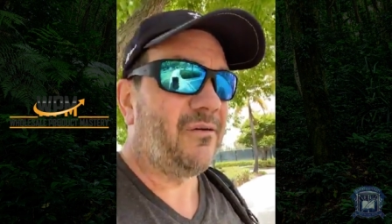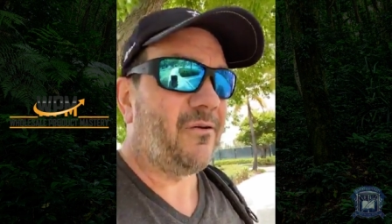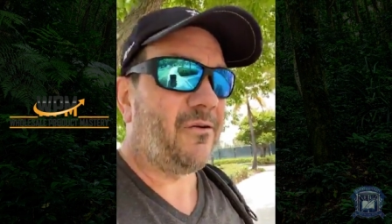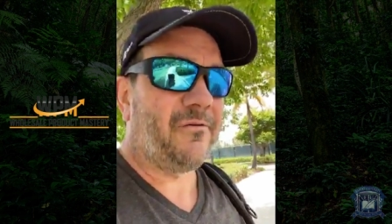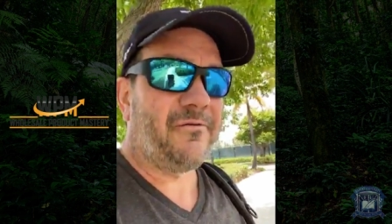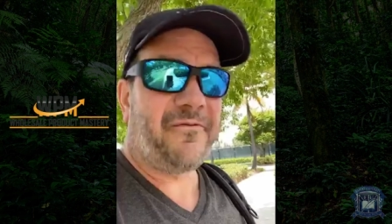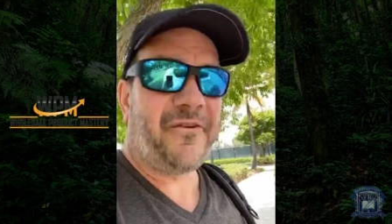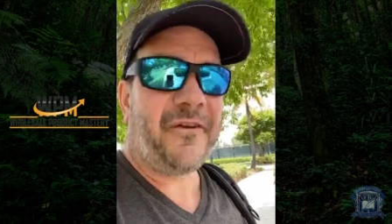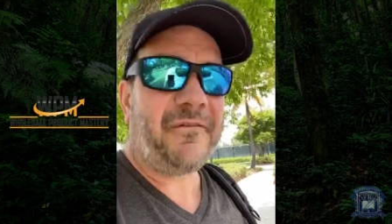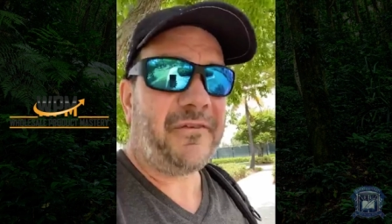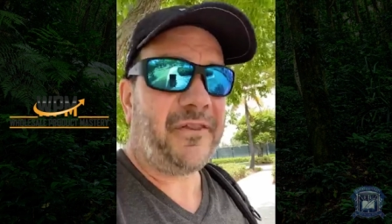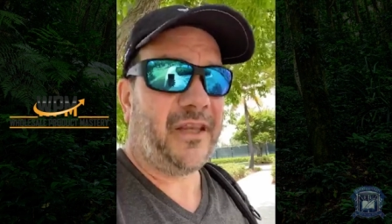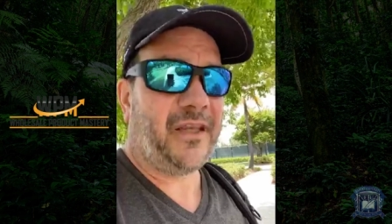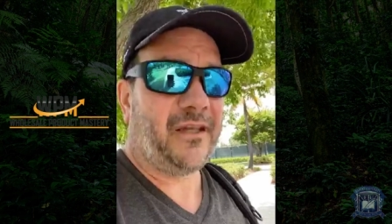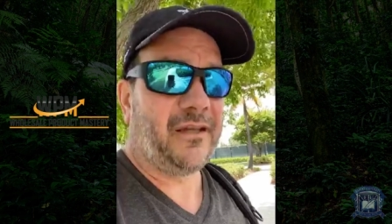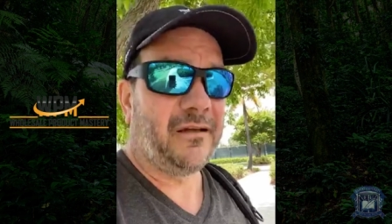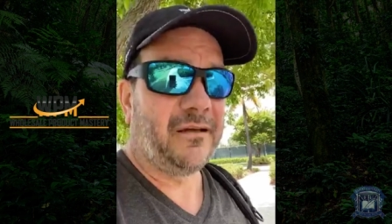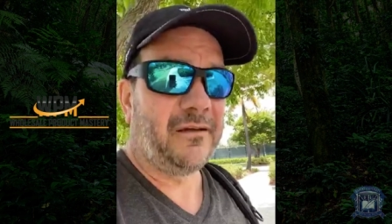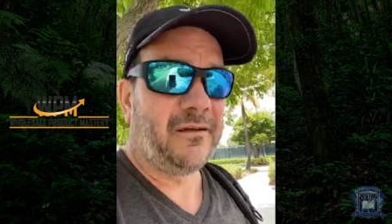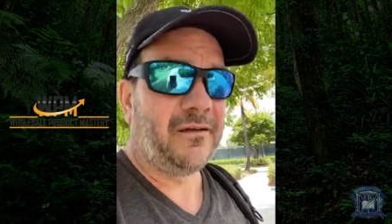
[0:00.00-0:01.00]
or 50
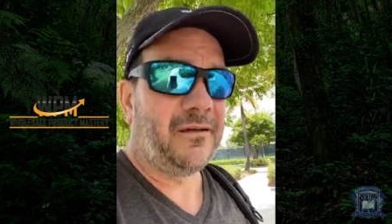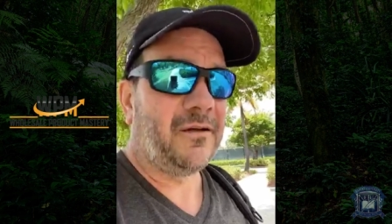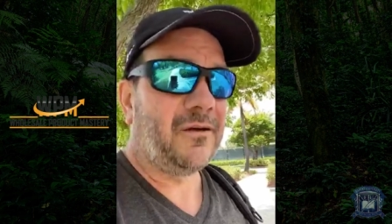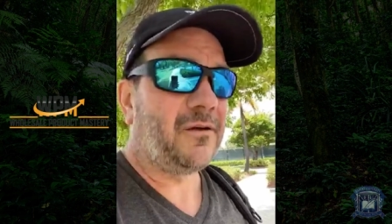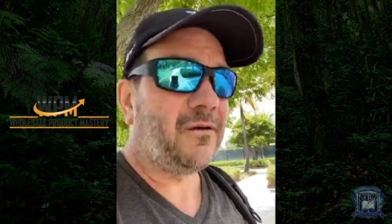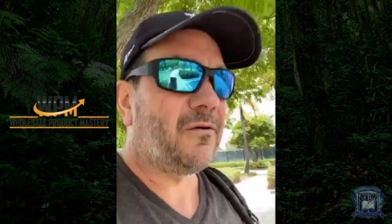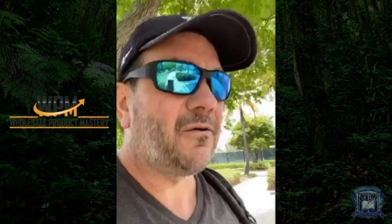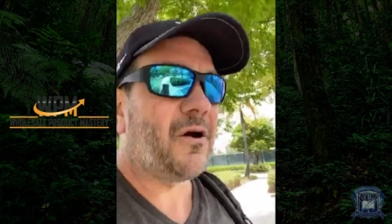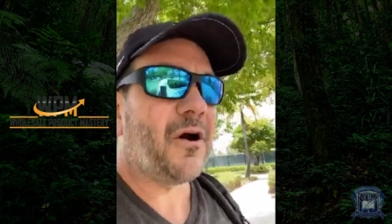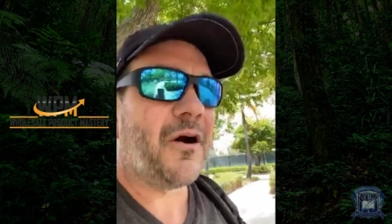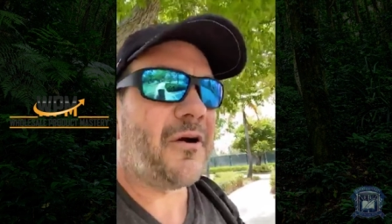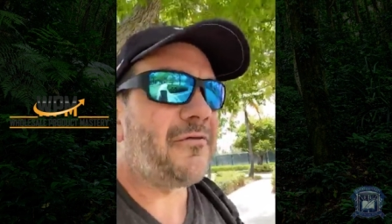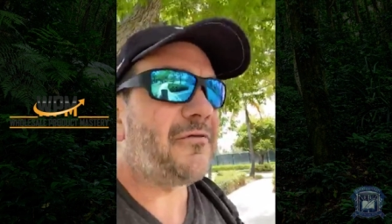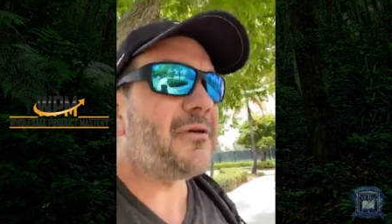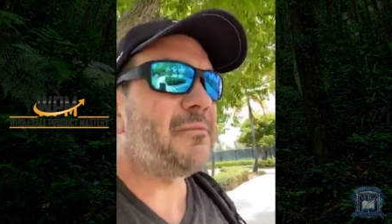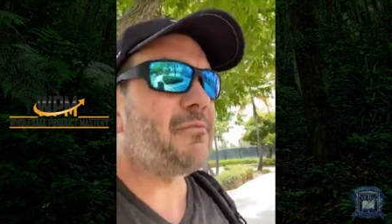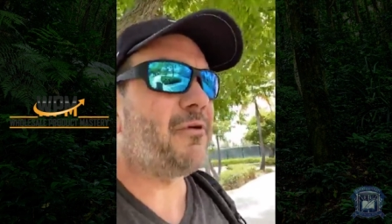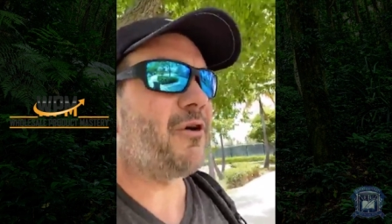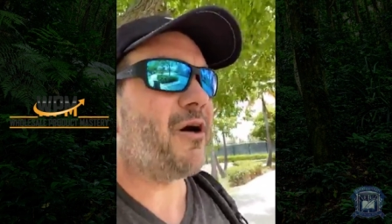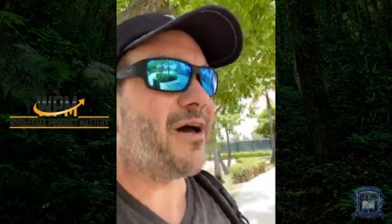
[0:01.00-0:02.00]
or
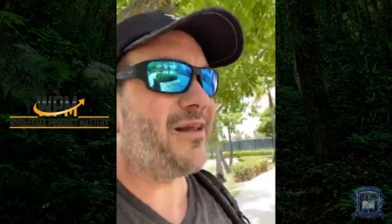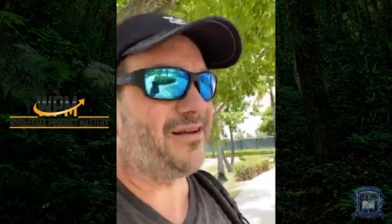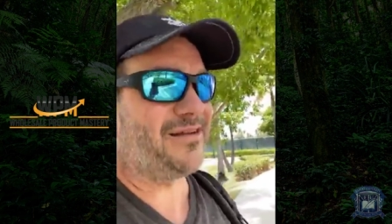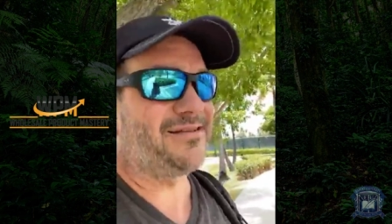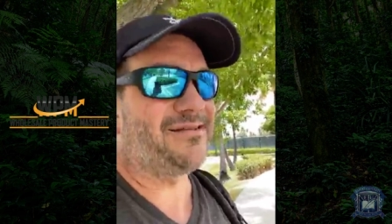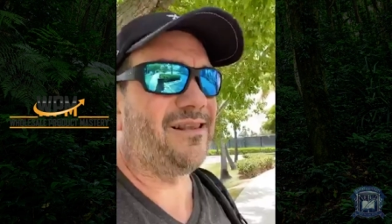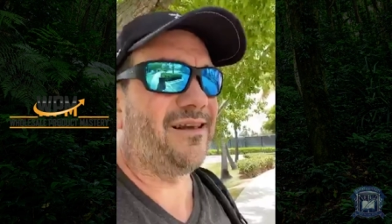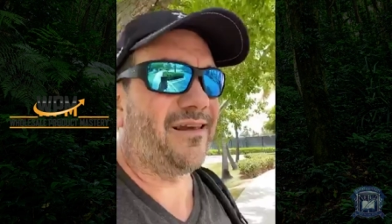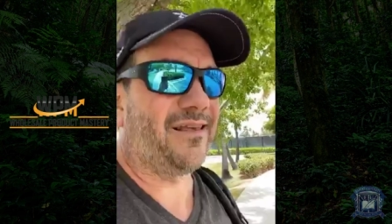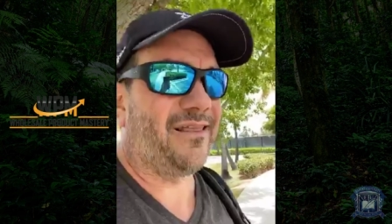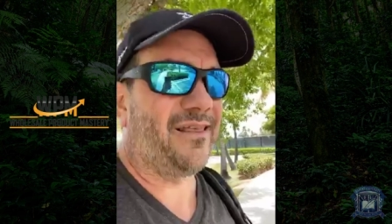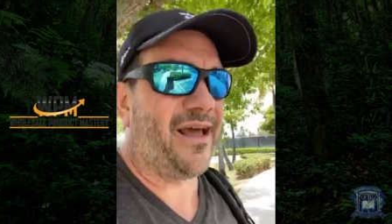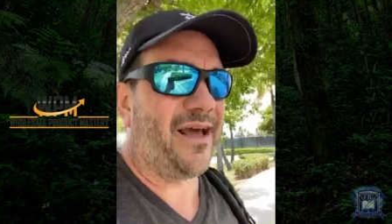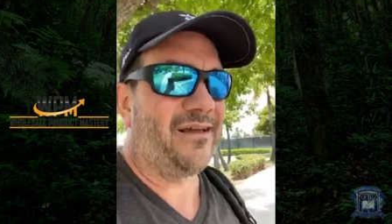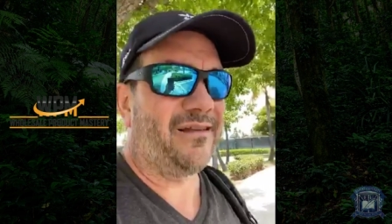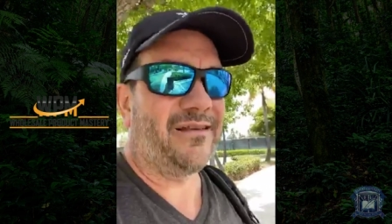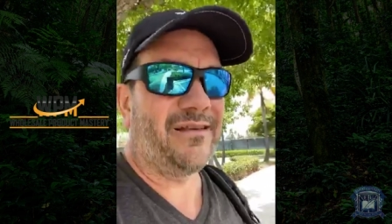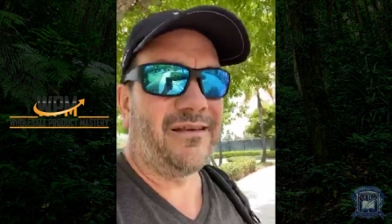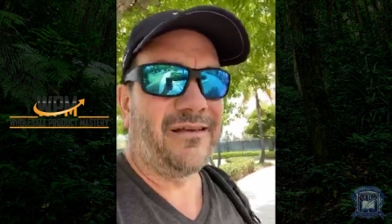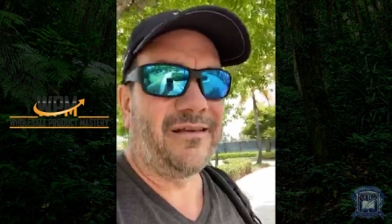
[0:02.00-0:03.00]
100 products like that?